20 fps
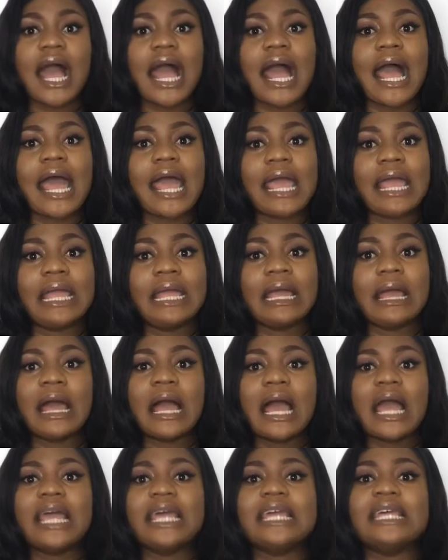I
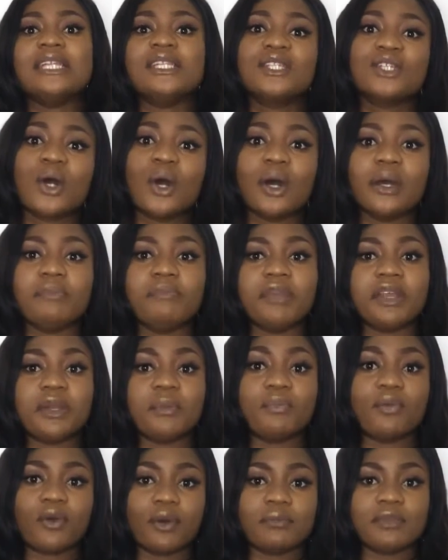in turn made a
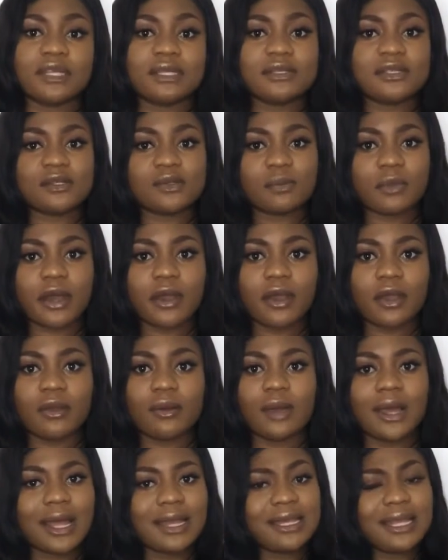promise to marry
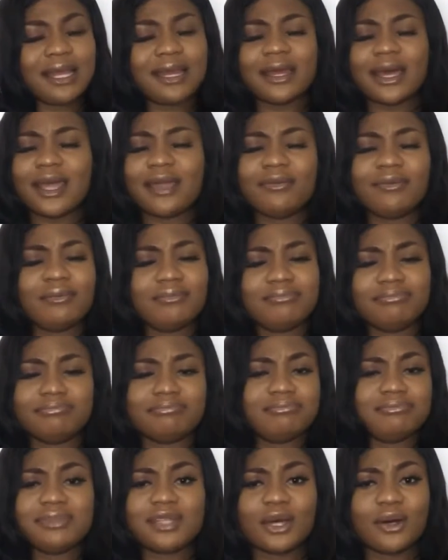you, and then I
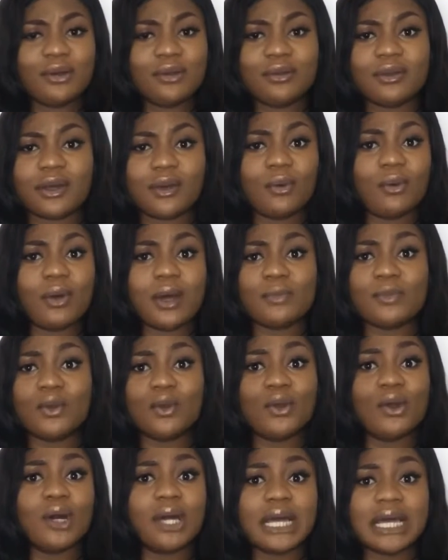tell you that, oh, I'm no
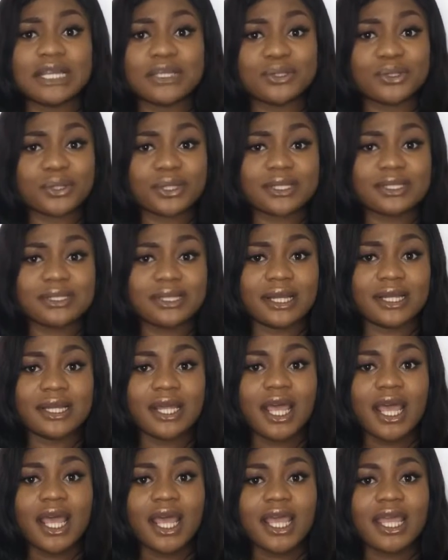longer interested
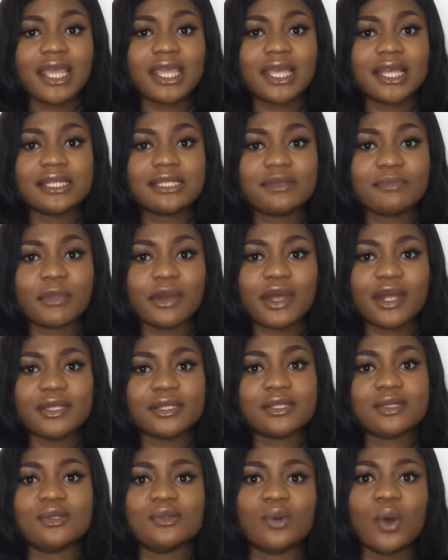in getting married
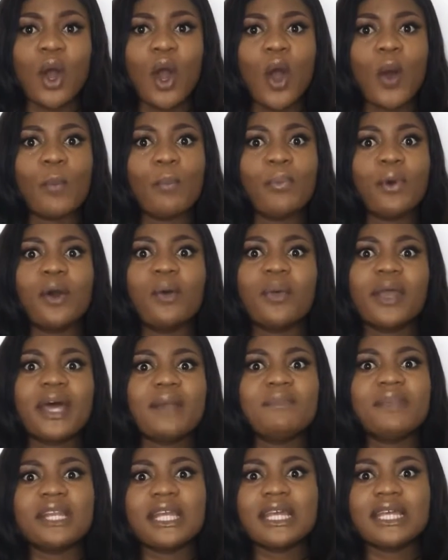to you. But we
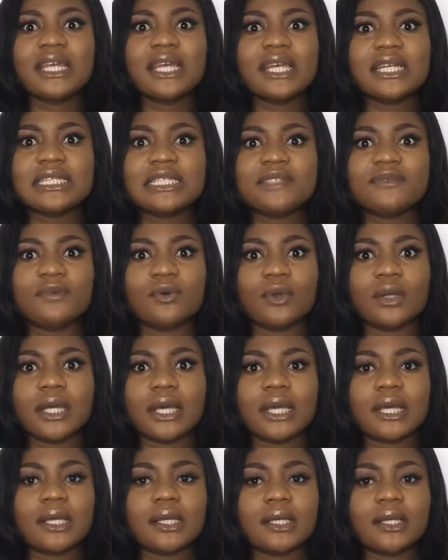had been engaged for
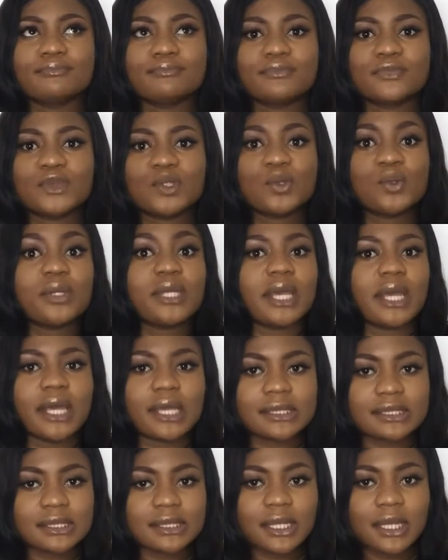like 2
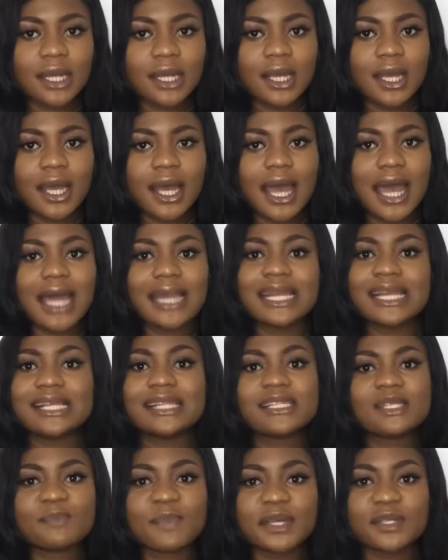years, and in
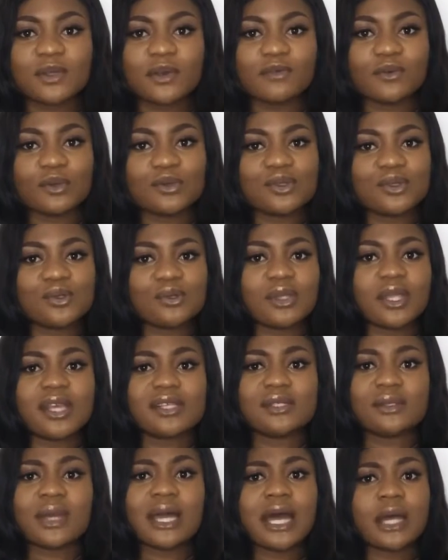the space of those 2
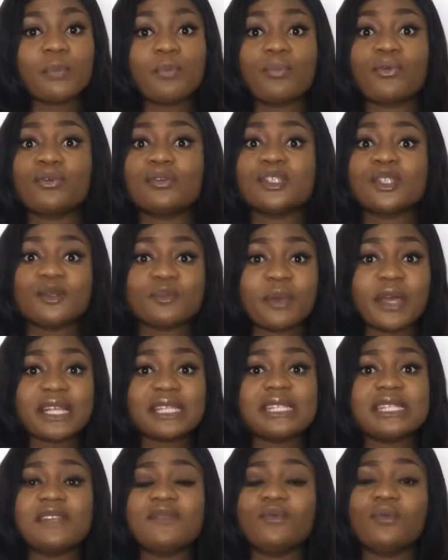years you had
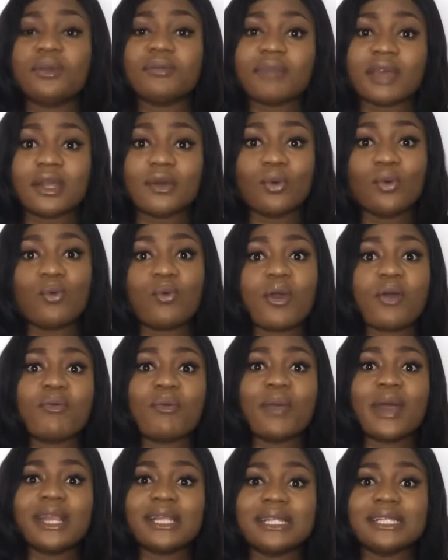prospective women who were
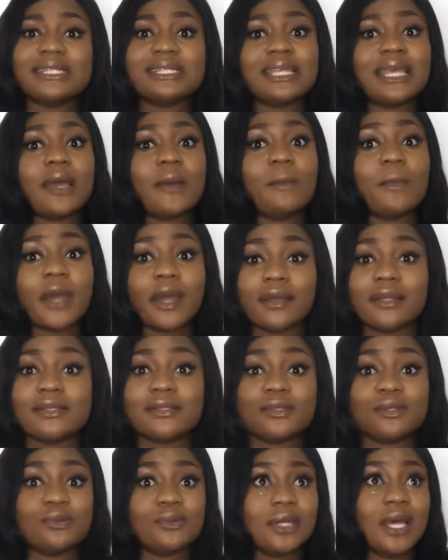ready to get married
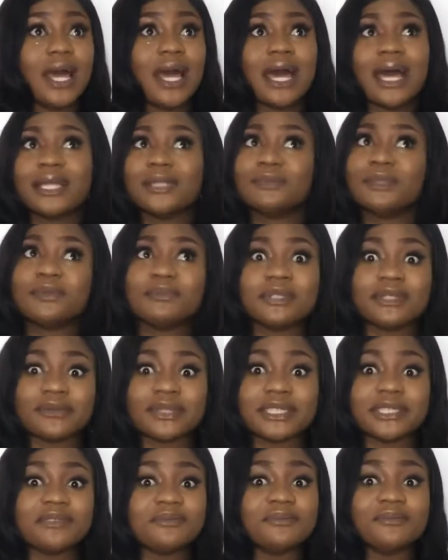to you, and maybe they were
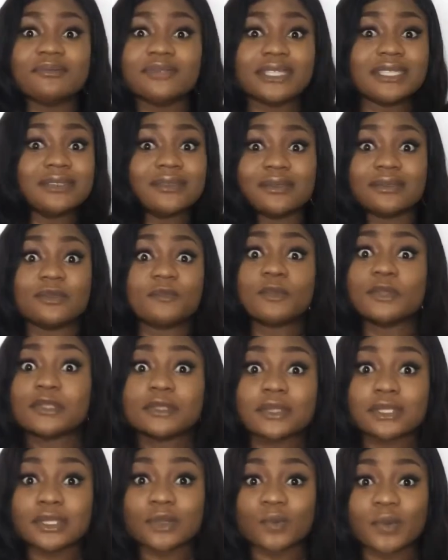even ready to
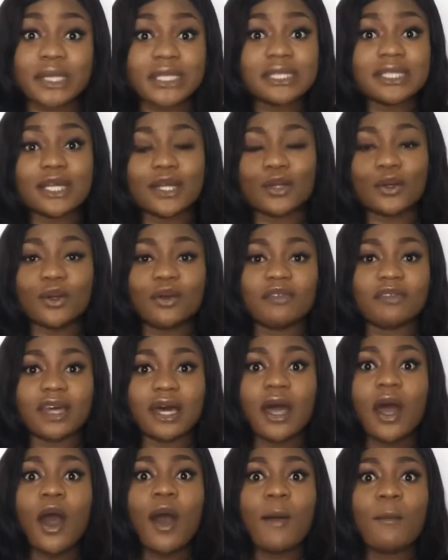sponsor the wedding and all of
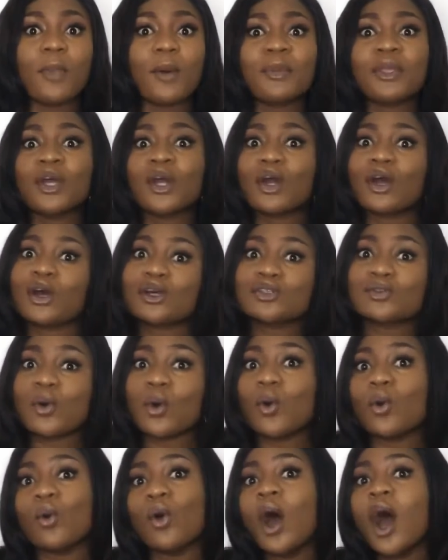that. But because,
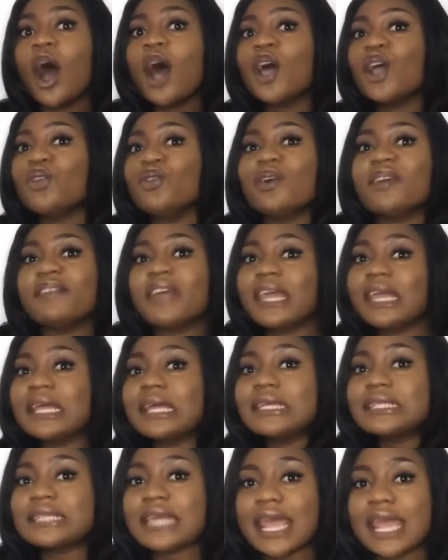oh, you have
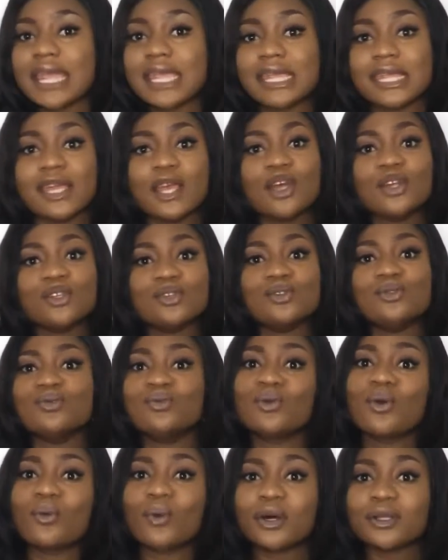engaged Ehi, you do
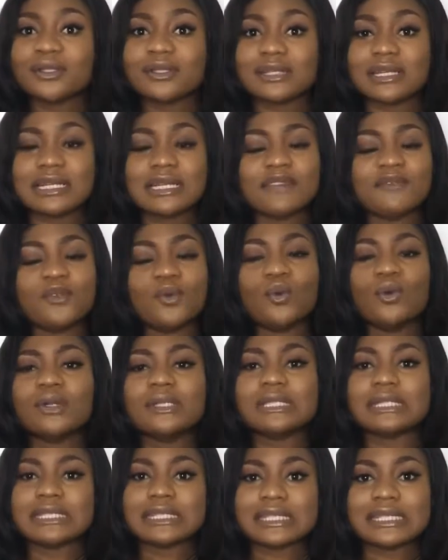not want to leave, you want
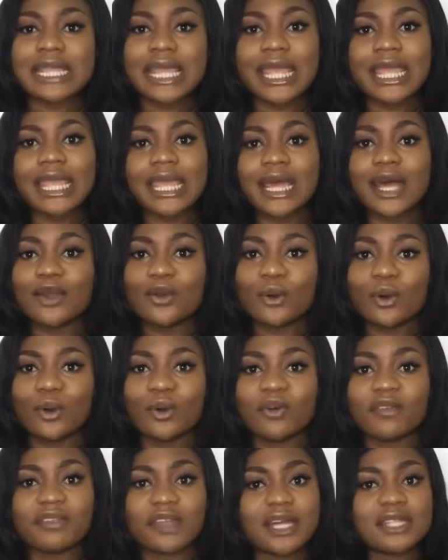to stay here and all
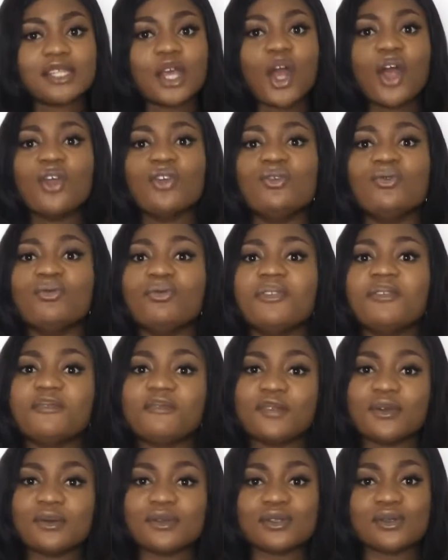of that, you
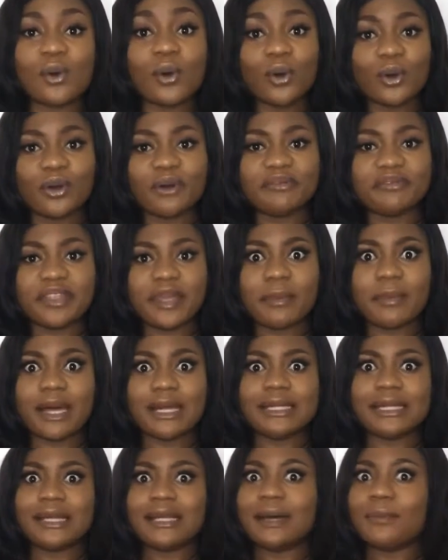refused all of them,
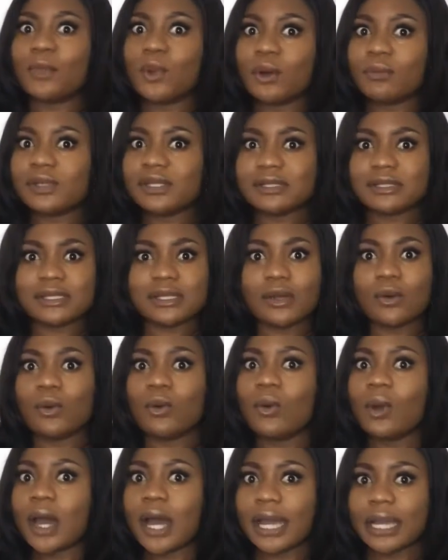and then I'm coming to say,
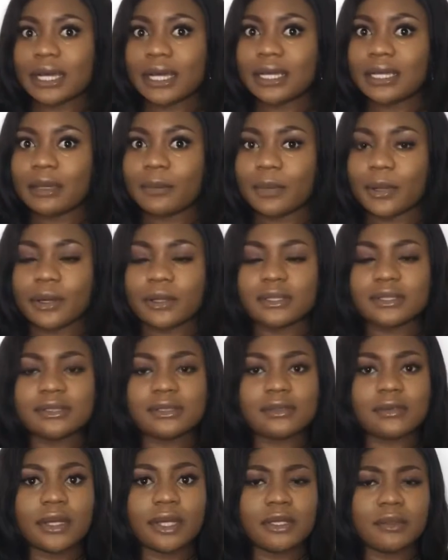oh, I can't get married to
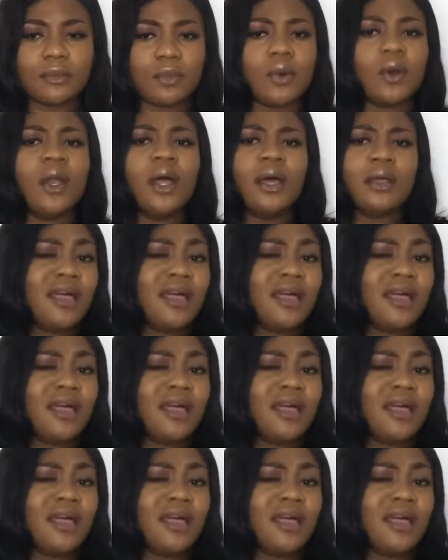you anymore.